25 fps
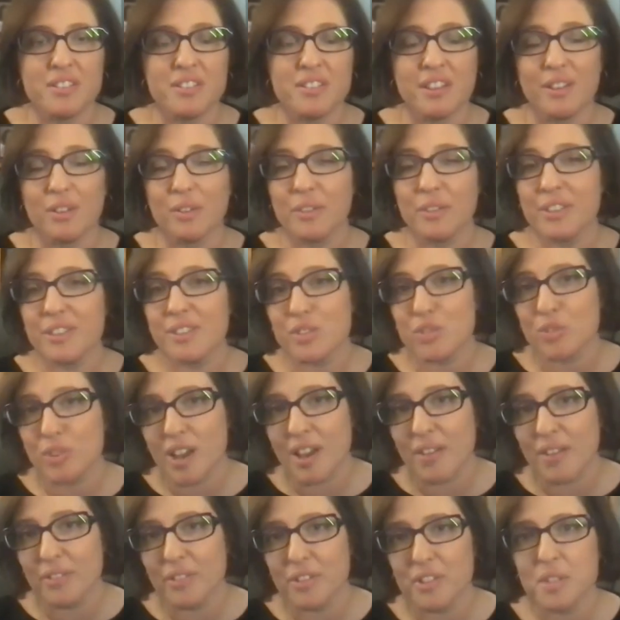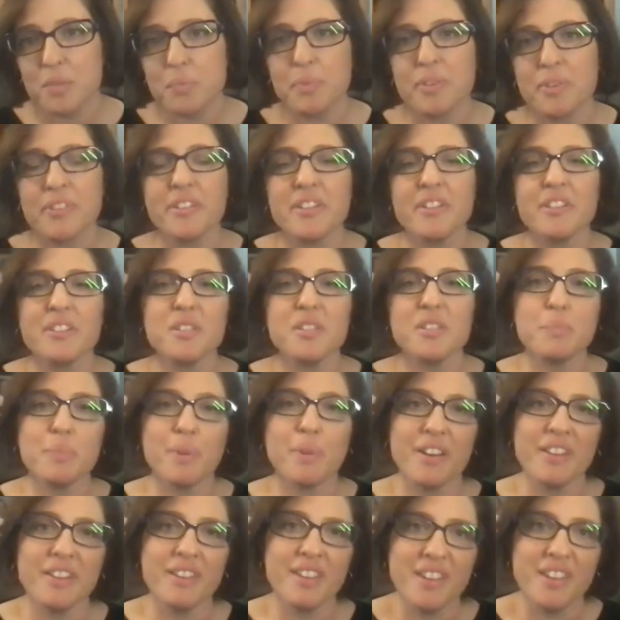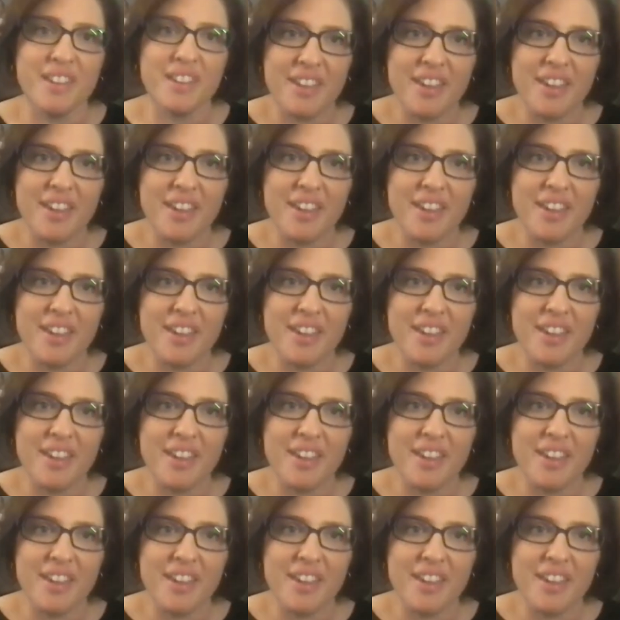not only the travel experience, but